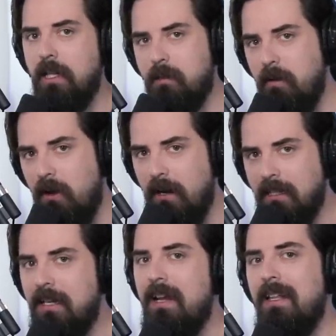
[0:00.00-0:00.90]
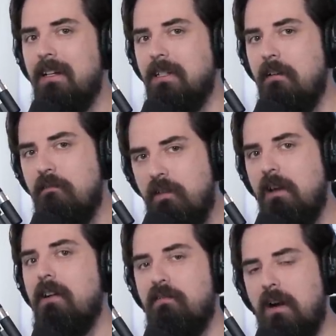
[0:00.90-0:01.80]
let's be honest, there's a
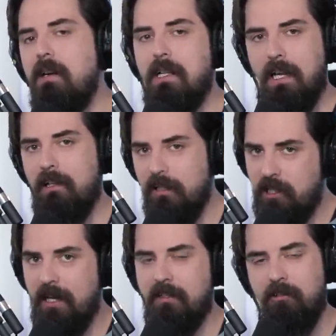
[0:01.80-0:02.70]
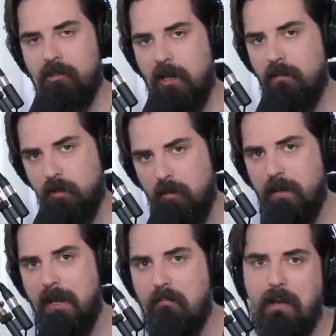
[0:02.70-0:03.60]
very, very likely chance the servers will
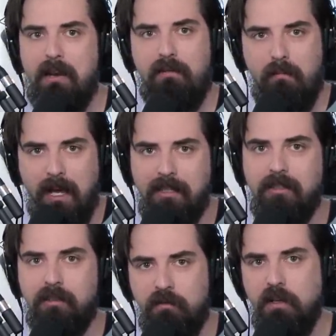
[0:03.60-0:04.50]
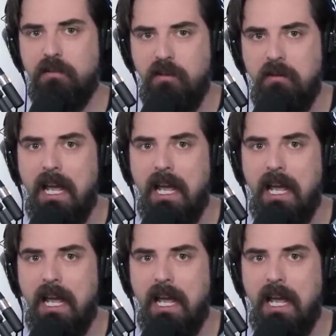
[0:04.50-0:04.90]
be a bit of a mess those first few